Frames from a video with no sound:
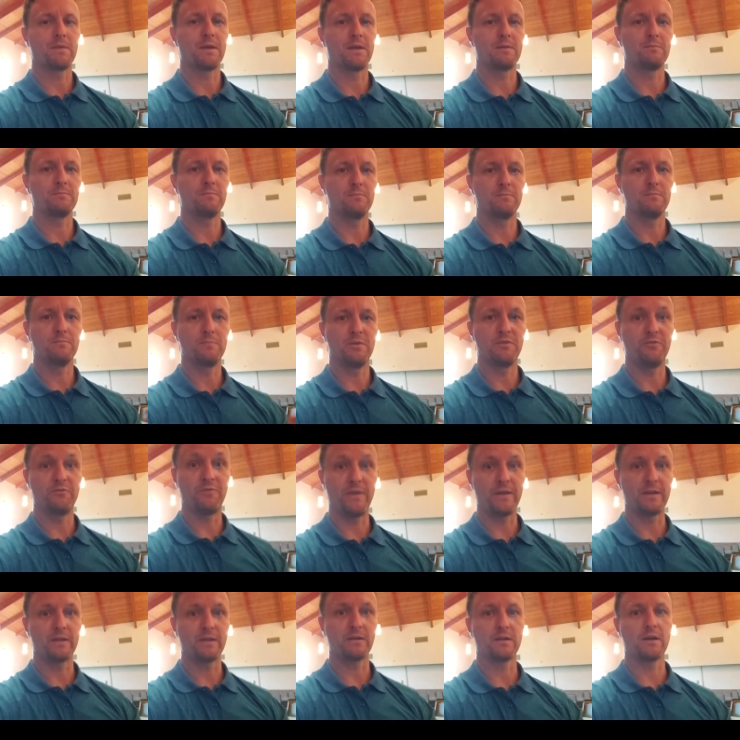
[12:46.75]
and be
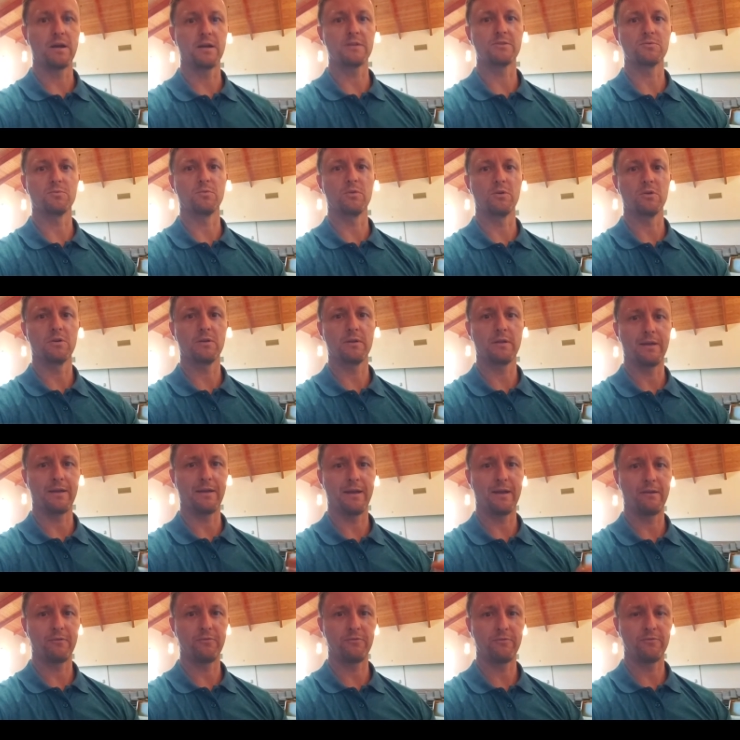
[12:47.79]
fed in God's word
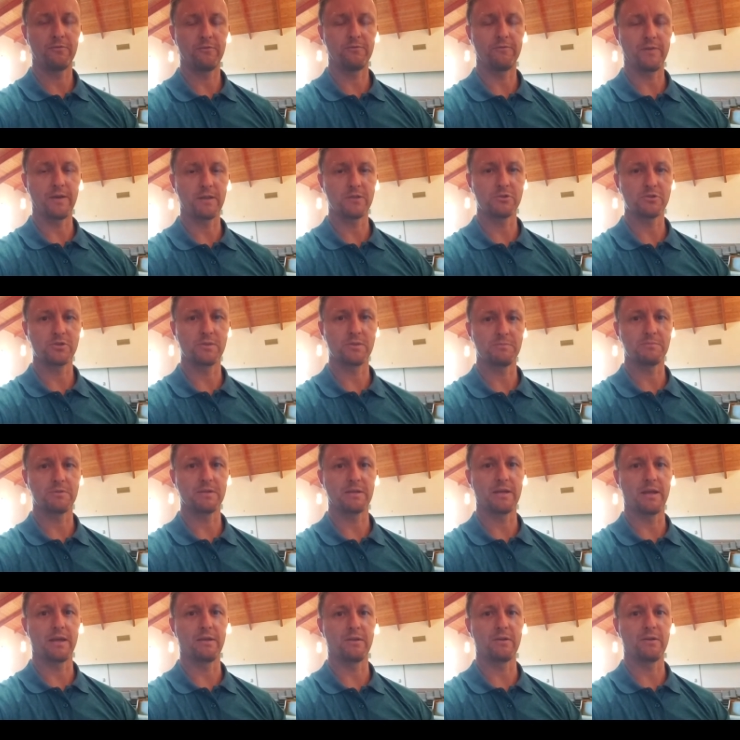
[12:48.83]
and have fellowship
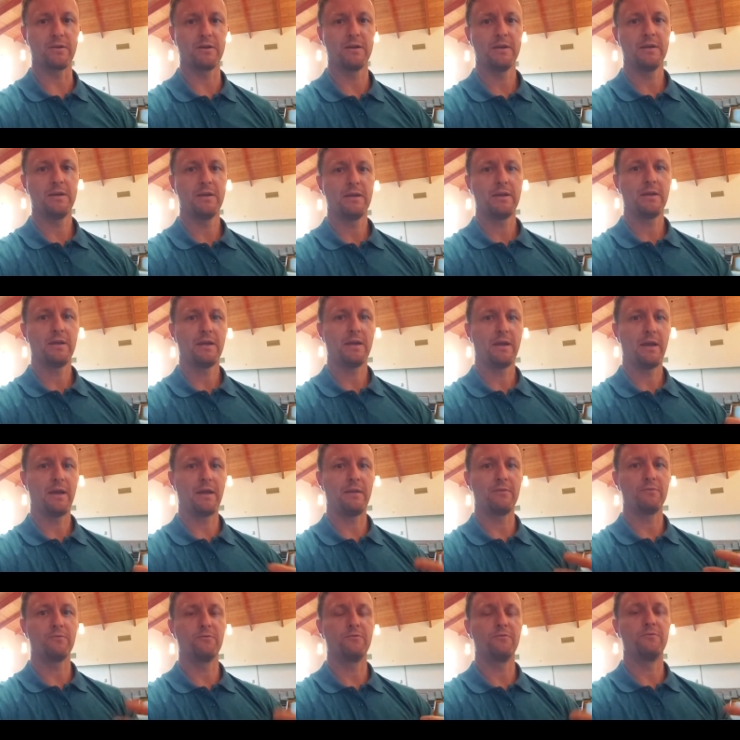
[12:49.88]
together.
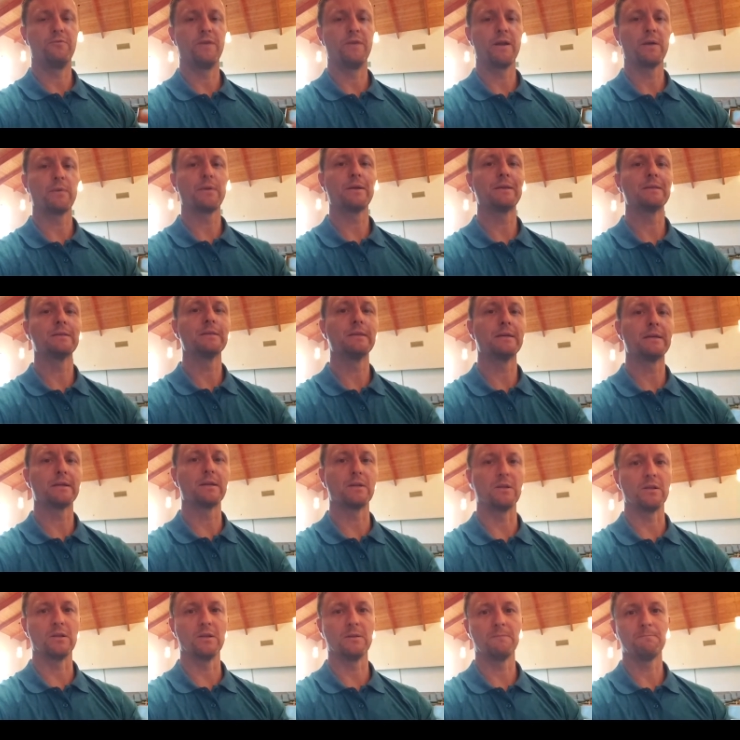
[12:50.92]
And very
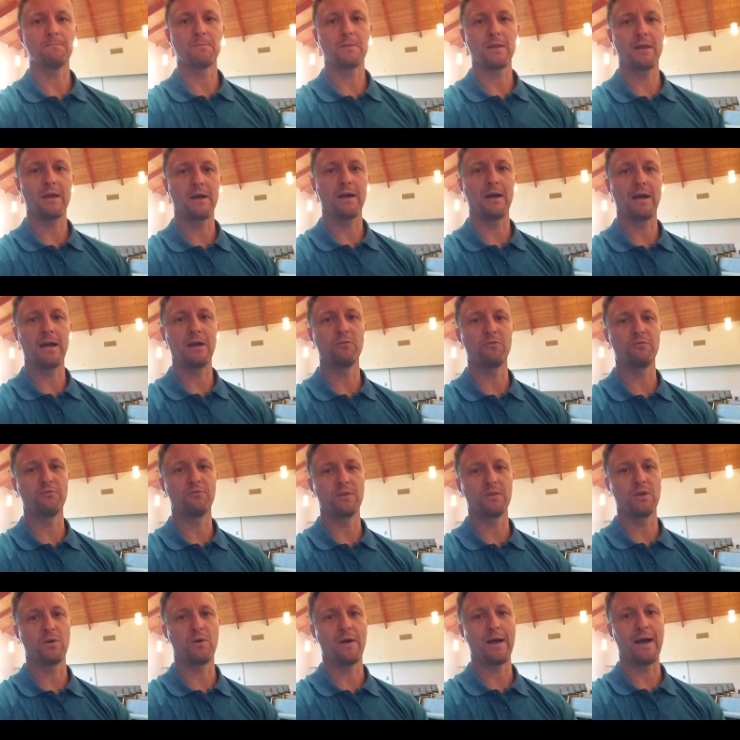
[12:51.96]
little uh,
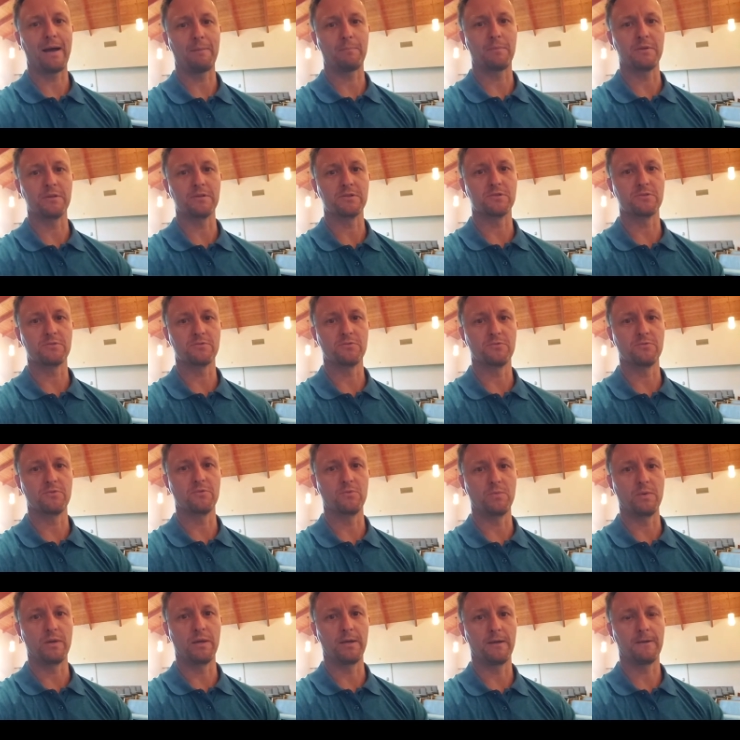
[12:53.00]
outflow happens through
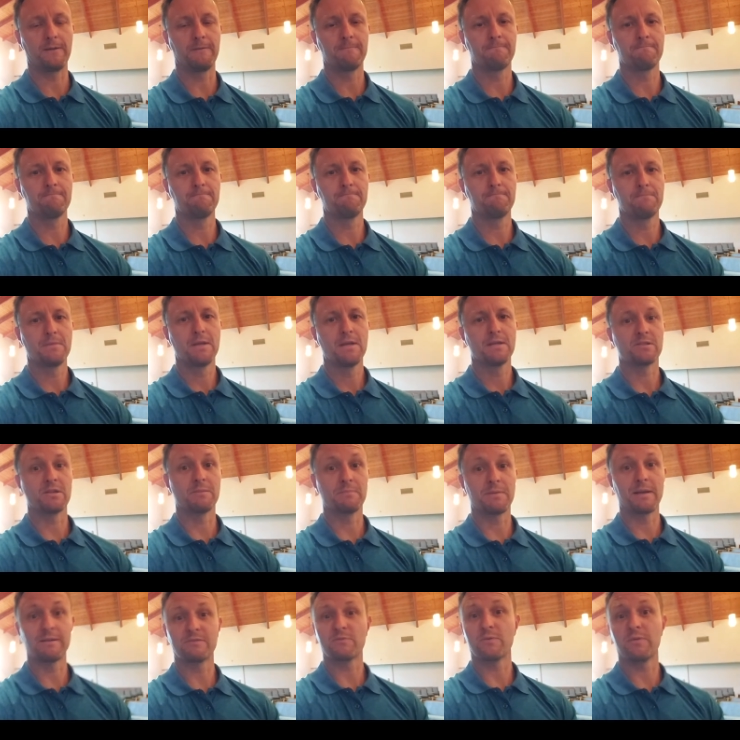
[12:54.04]
the week.
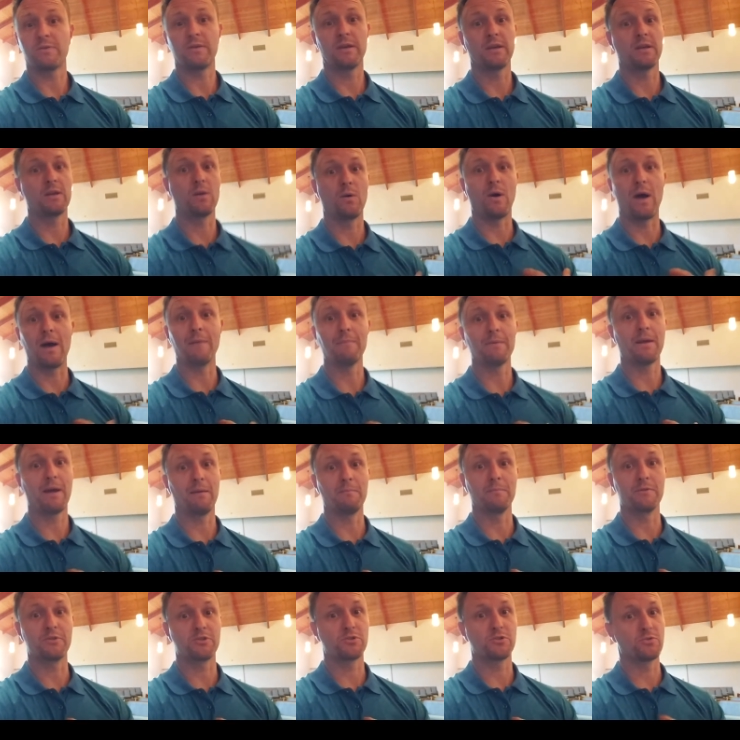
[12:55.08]
Sometimes we think, you know, I'm
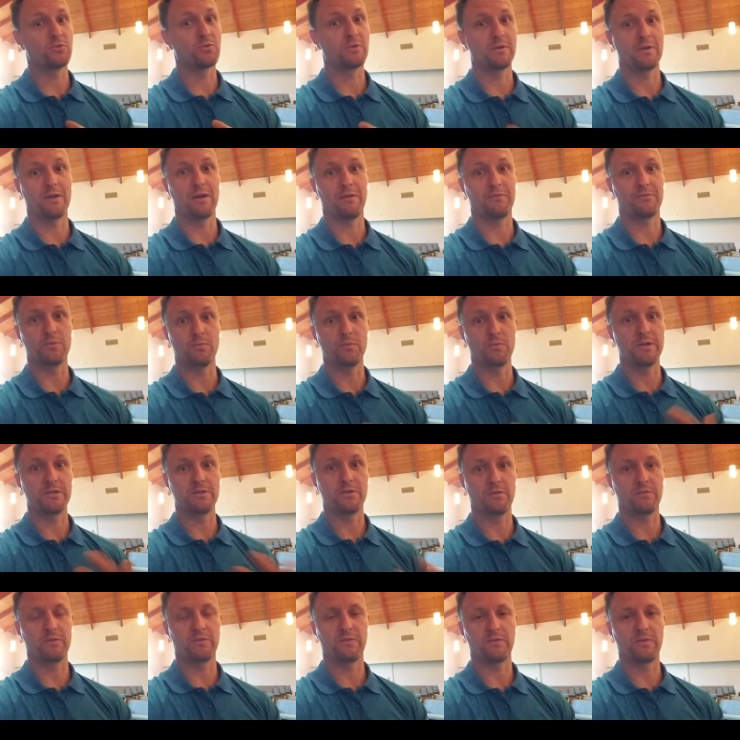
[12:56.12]
not mature enough to
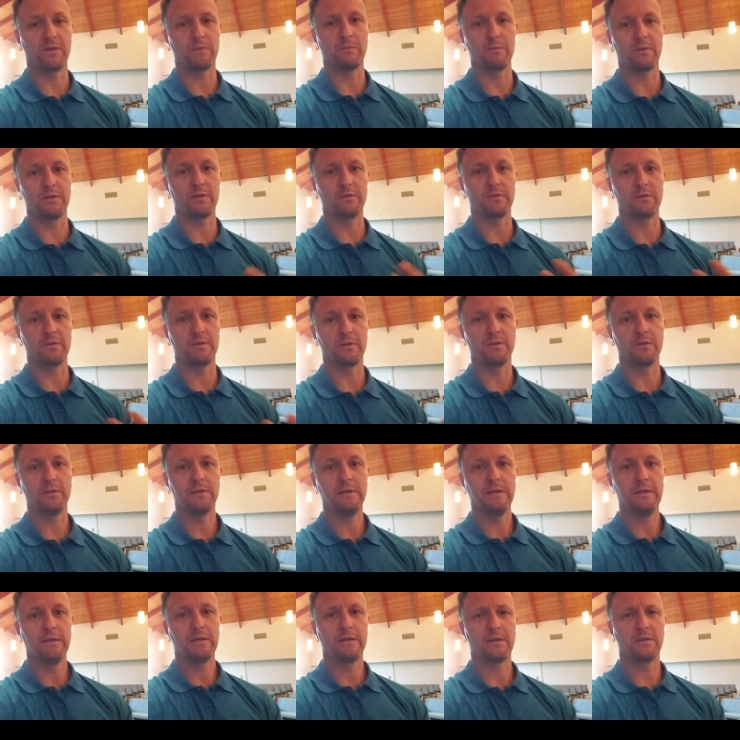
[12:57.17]
reach out to someone and to,
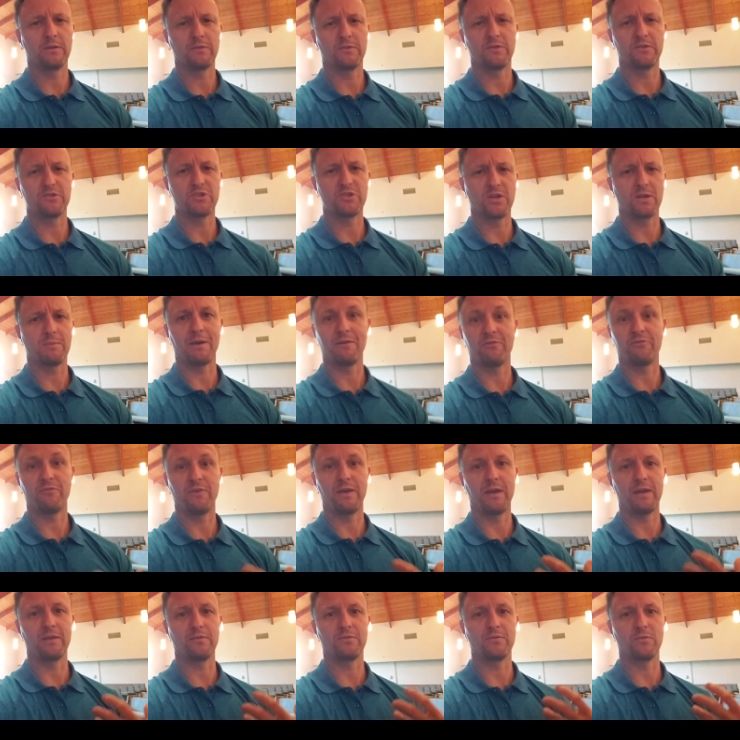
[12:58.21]
you know, to share my
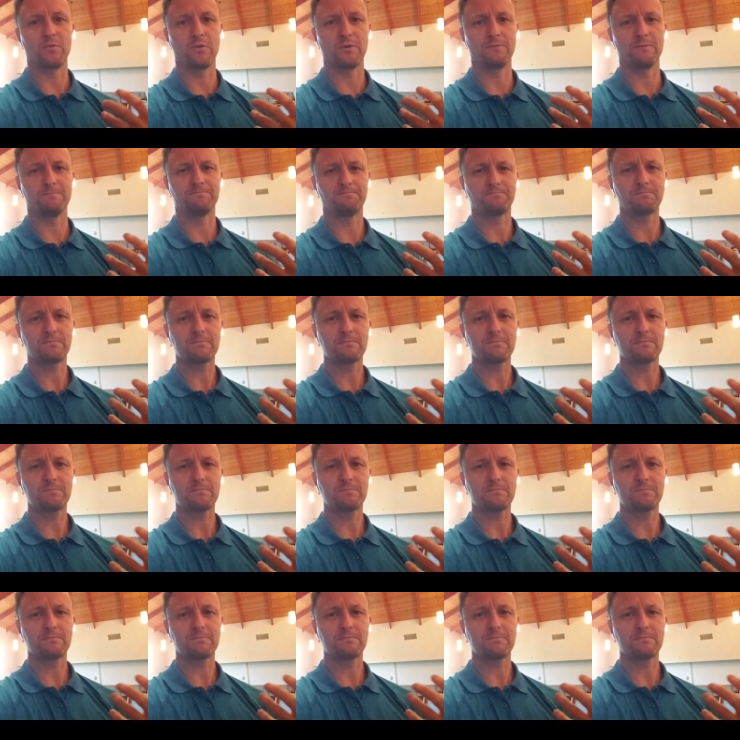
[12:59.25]
faith or